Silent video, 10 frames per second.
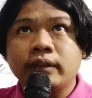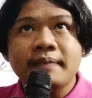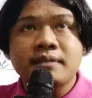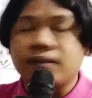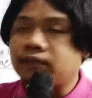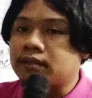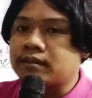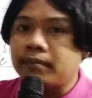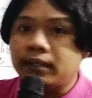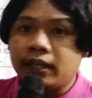types of
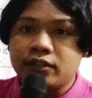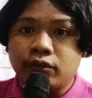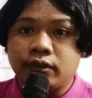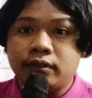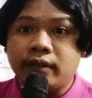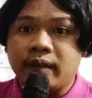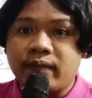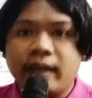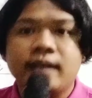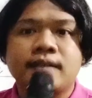discrimination did they
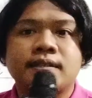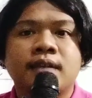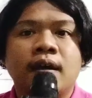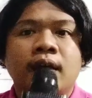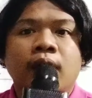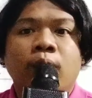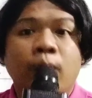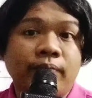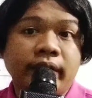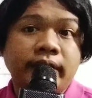face,
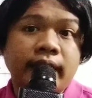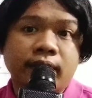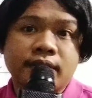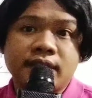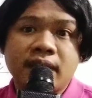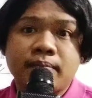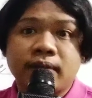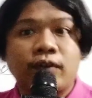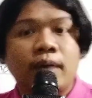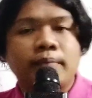whom did they receive
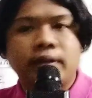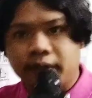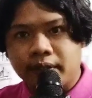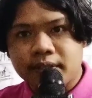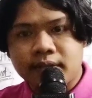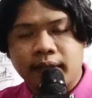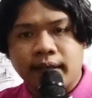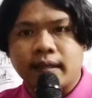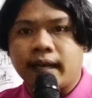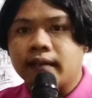it from, and others
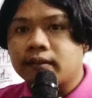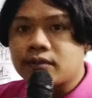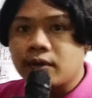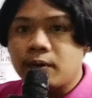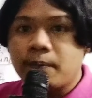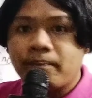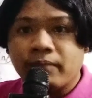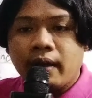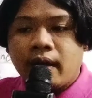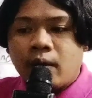like that. So,
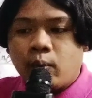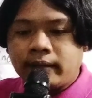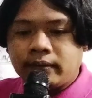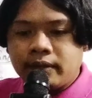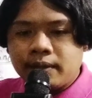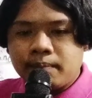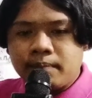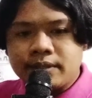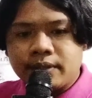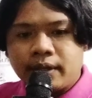what
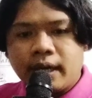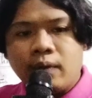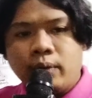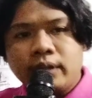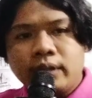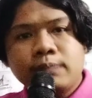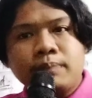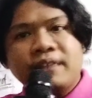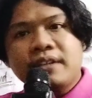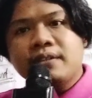did
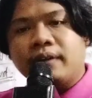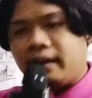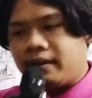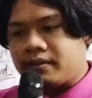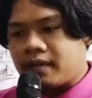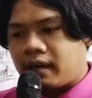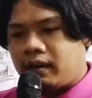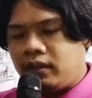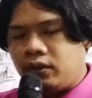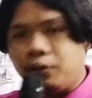Professor
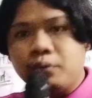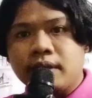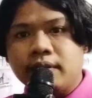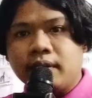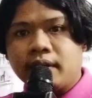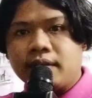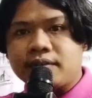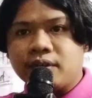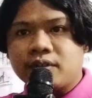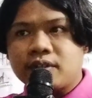Irizarry use in the
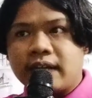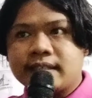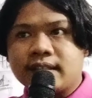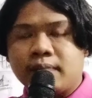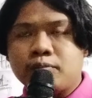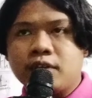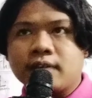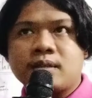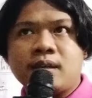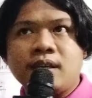research as
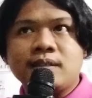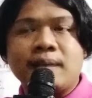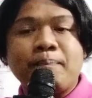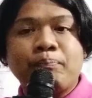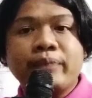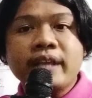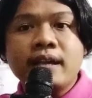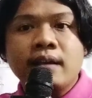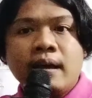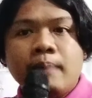subjects? He
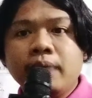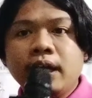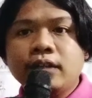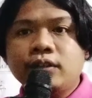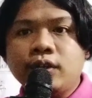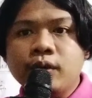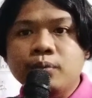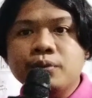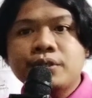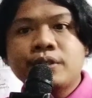simply made
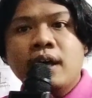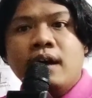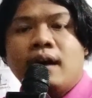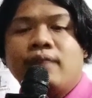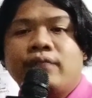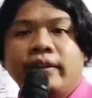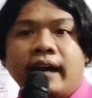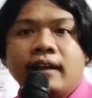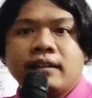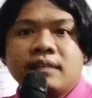use of the
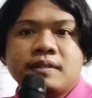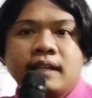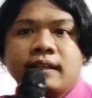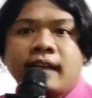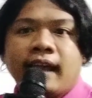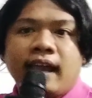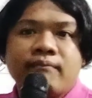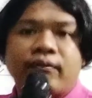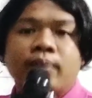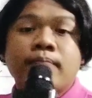narratives that
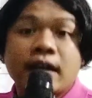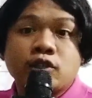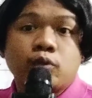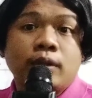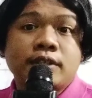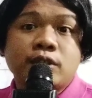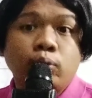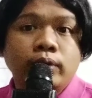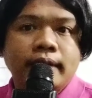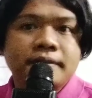came from actual
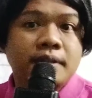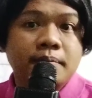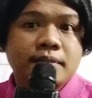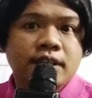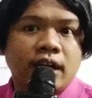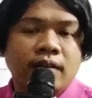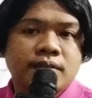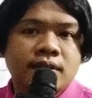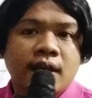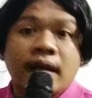students
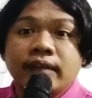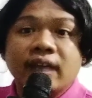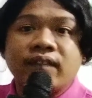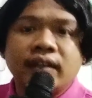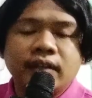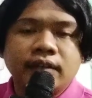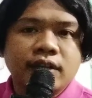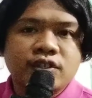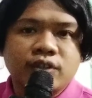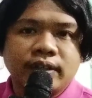themselves. Given the
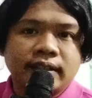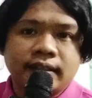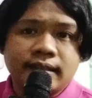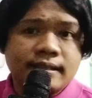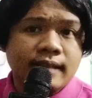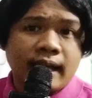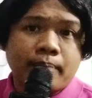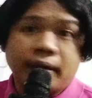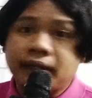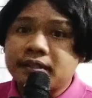nature that it is
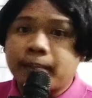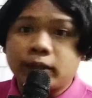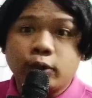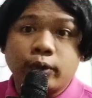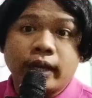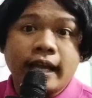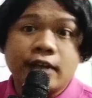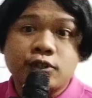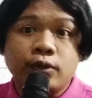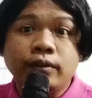a participatory
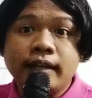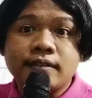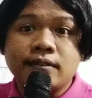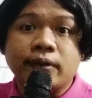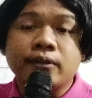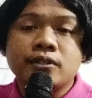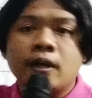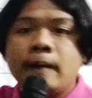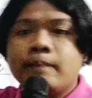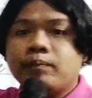action
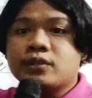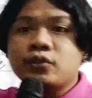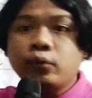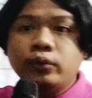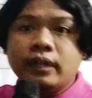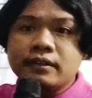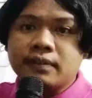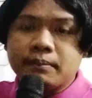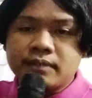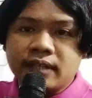research, the
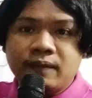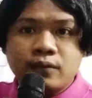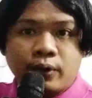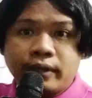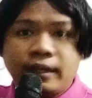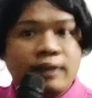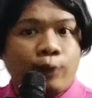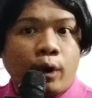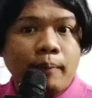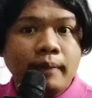students themselves or the
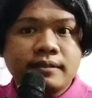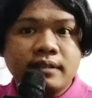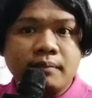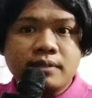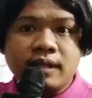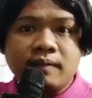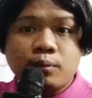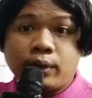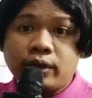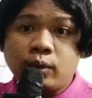informants
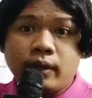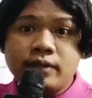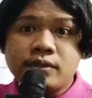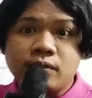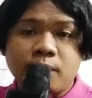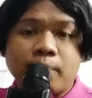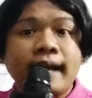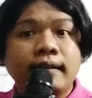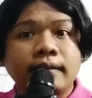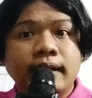themselves were the ones who
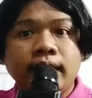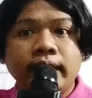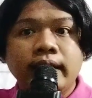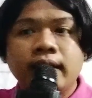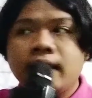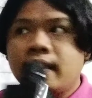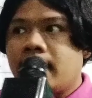practically